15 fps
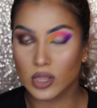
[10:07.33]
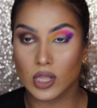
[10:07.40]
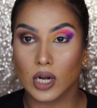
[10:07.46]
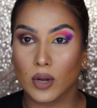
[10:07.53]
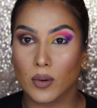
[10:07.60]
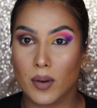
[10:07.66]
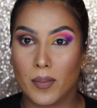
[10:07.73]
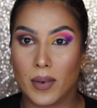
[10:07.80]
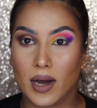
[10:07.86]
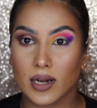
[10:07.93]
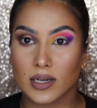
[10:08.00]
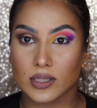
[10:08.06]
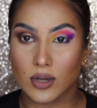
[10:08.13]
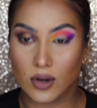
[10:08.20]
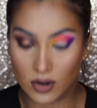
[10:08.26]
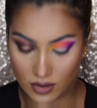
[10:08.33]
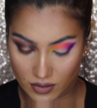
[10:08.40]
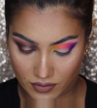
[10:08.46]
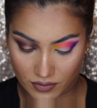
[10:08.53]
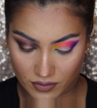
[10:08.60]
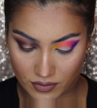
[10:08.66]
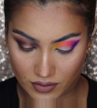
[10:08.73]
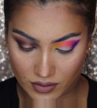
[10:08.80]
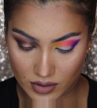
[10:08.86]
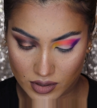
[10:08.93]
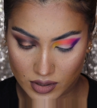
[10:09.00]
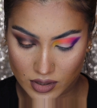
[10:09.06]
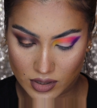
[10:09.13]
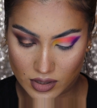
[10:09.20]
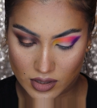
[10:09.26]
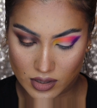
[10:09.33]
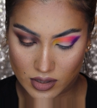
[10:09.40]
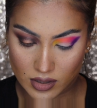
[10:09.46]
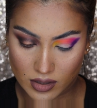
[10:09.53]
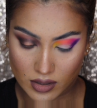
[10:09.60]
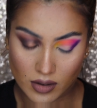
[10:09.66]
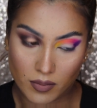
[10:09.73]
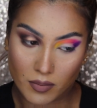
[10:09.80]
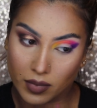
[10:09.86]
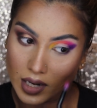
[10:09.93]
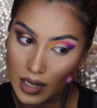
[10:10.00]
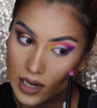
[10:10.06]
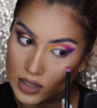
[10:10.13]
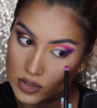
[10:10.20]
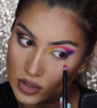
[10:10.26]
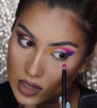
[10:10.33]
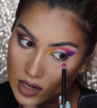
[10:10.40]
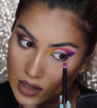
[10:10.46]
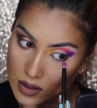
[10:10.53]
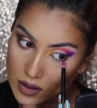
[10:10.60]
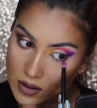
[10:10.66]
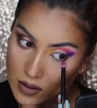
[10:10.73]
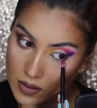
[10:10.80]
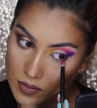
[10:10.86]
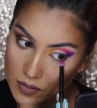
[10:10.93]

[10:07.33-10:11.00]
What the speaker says: the lower part of my lash line.